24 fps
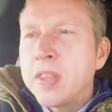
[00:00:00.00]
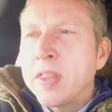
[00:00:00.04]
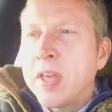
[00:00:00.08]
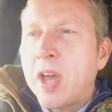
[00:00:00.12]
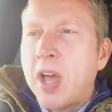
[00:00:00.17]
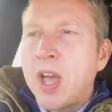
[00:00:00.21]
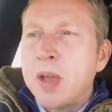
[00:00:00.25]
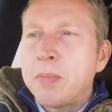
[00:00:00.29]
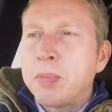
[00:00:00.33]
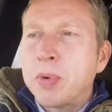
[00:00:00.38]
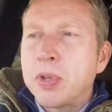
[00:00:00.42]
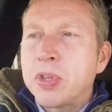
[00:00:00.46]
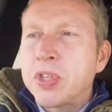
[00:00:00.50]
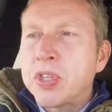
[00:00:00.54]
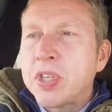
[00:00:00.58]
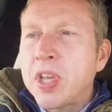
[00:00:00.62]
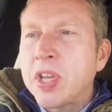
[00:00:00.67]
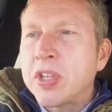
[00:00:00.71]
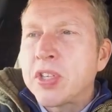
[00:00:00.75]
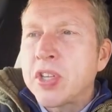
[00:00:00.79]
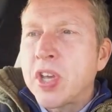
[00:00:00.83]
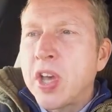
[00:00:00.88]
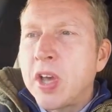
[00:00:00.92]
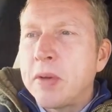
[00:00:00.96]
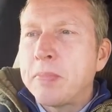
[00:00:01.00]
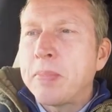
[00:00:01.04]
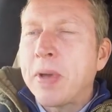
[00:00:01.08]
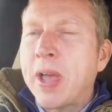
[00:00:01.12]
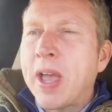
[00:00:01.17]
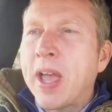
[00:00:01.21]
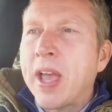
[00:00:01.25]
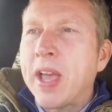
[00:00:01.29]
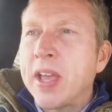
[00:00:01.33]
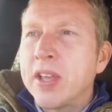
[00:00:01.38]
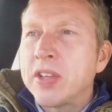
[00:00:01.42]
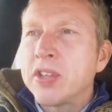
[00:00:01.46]
The hybrid setup
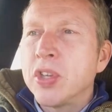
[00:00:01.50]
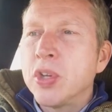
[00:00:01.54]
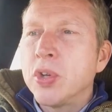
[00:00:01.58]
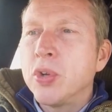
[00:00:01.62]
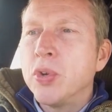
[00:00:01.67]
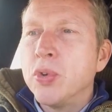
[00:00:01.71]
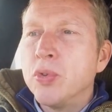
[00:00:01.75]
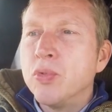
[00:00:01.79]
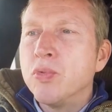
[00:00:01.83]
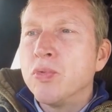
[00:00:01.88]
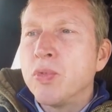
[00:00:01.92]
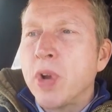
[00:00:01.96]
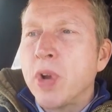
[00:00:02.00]
has a good